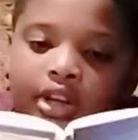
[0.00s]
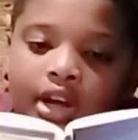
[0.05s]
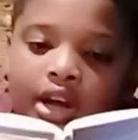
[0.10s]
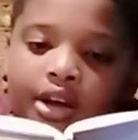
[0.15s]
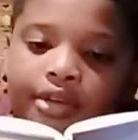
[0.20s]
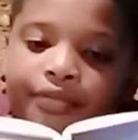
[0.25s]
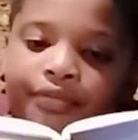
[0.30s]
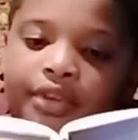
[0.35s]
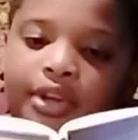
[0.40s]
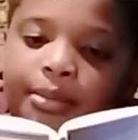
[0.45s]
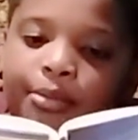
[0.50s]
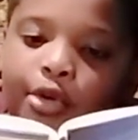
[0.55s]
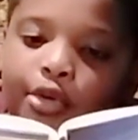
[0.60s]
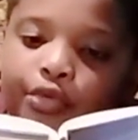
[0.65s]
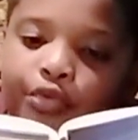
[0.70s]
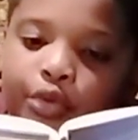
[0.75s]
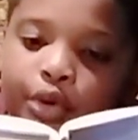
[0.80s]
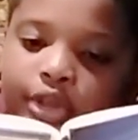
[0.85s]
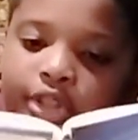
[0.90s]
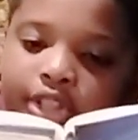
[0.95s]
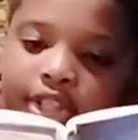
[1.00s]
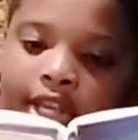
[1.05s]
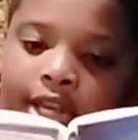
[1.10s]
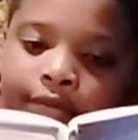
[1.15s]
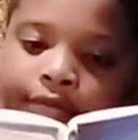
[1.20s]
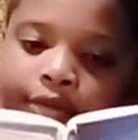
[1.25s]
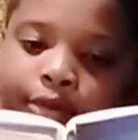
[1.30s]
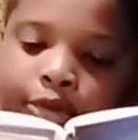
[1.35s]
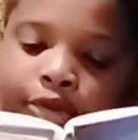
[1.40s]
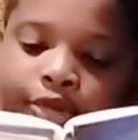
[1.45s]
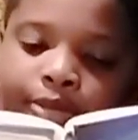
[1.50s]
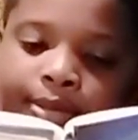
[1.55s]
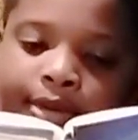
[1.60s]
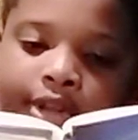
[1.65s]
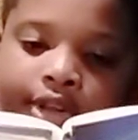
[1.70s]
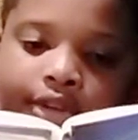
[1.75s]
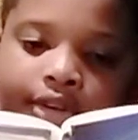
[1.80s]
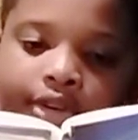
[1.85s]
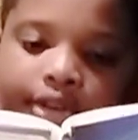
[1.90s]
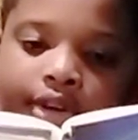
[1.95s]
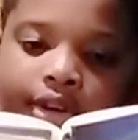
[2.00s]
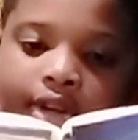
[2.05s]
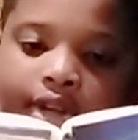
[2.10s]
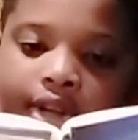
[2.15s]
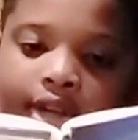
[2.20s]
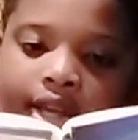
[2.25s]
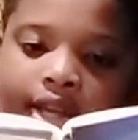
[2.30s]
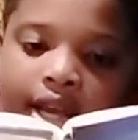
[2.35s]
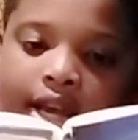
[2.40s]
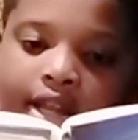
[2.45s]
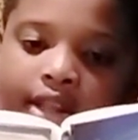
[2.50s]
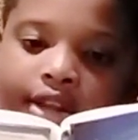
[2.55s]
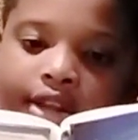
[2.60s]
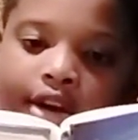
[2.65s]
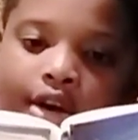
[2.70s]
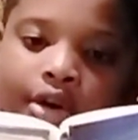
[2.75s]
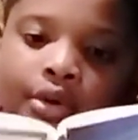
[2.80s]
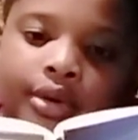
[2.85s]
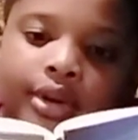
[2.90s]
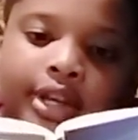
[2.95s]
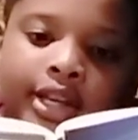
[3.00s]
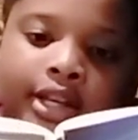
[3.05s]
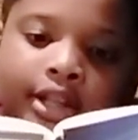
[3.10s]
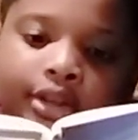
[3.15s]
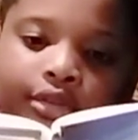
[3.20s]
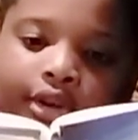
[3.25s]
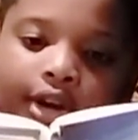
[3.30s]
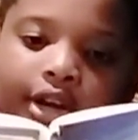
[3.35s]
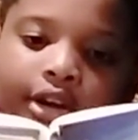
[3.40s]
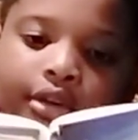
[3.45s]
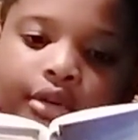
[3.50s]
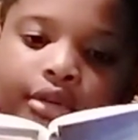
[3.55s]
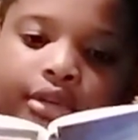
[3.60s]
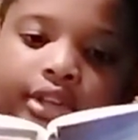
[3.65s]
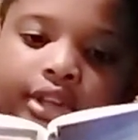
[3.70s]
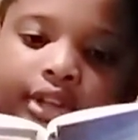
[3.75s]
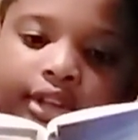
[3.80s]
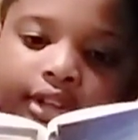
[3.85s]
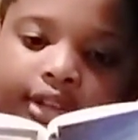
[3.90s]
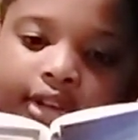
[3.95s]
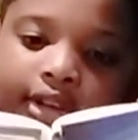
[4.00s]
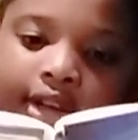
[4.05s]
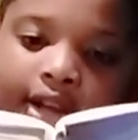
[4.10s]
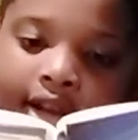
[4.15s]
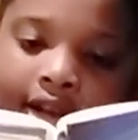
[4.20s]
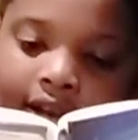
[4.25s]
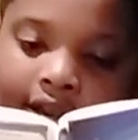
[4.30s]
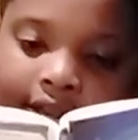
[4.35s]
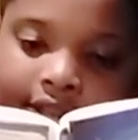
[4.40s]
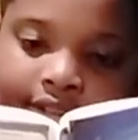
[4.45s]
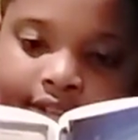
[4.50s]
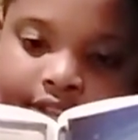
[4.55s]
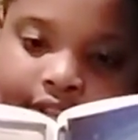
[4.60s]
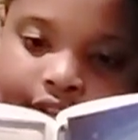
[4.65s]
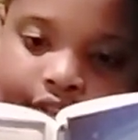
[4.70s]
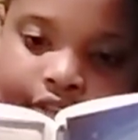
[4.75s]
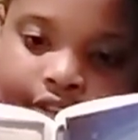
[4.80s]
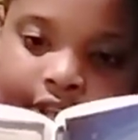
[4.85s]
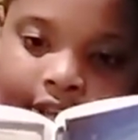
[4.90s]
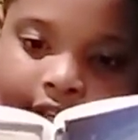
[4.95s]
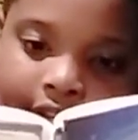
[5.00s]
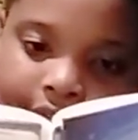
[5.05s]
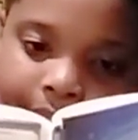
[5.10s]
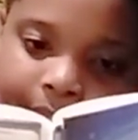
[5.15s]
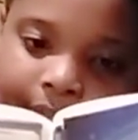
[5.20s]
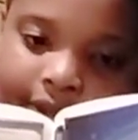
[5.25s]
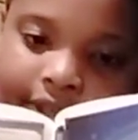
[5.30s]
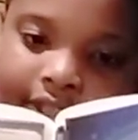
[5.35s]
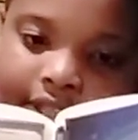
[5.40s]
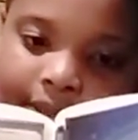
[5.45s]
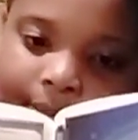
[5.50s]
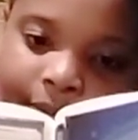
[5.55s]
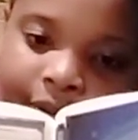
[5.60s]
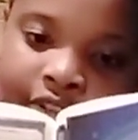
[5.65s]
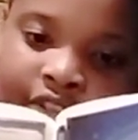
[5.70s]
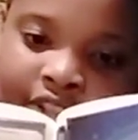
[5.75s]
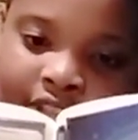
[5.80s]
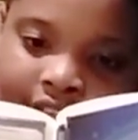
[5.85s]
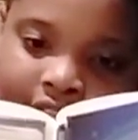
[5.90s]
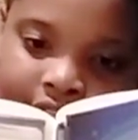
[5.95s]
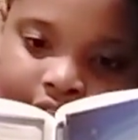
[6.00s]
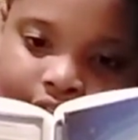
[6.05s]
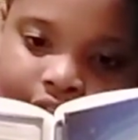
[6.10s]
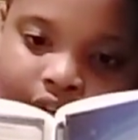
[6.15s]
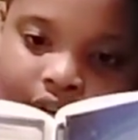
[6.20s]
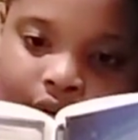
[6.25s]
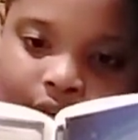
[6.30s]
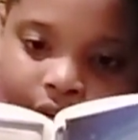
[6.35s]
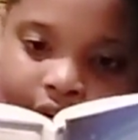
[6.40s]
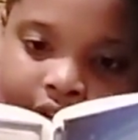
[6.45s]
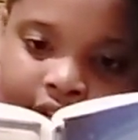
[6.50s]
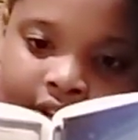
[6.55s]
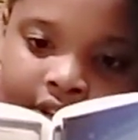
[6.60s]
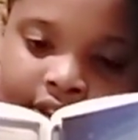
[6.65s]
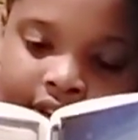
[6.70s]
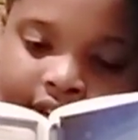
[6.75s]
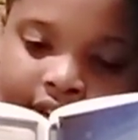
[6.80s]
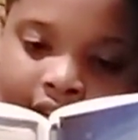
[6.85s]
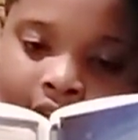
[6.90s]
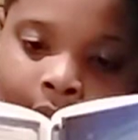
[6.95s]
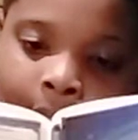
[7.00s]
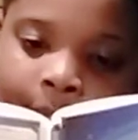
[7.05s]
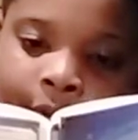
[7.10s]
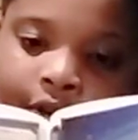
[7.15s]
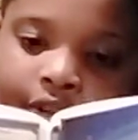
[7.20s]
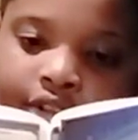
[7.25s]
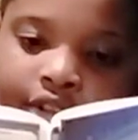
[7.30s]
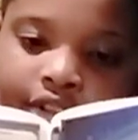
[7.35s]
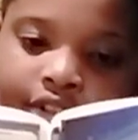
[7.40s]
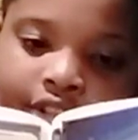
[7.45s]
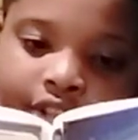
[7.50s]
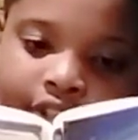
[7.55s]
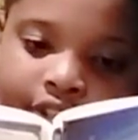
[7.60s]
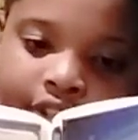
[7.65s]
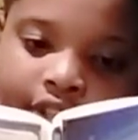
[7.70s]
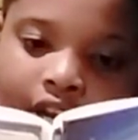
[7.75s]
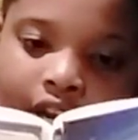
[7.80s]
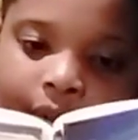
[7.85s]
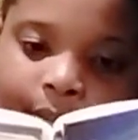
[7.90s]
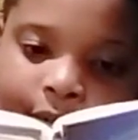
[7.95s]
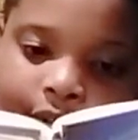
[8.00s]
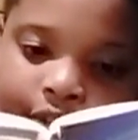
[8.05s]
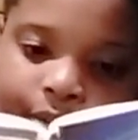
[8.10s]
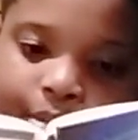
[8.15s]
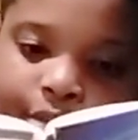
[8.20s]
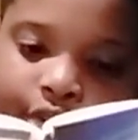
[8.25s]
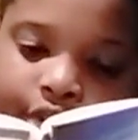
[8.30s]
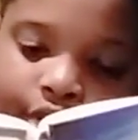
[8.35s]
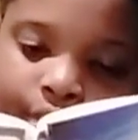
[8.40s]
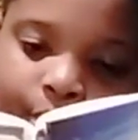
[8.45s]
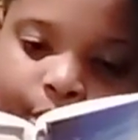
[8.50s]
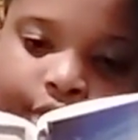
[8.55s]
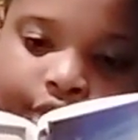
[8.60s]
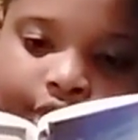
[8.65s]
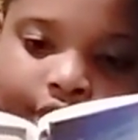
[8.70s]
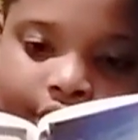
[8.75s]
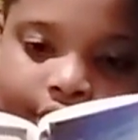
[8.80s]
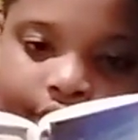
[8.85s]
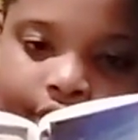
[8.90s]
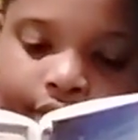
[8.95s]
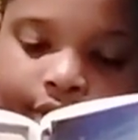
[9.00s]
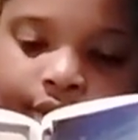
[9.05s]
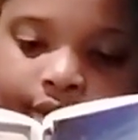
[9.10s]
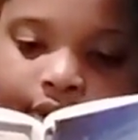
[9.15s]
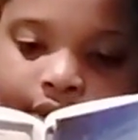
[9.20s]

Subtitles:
A female voice came from the speaker. "Hello?" it crackled. "Hi," said Jack. "My name is Jack STALWART. I'm here to see Thomas Principal Danner."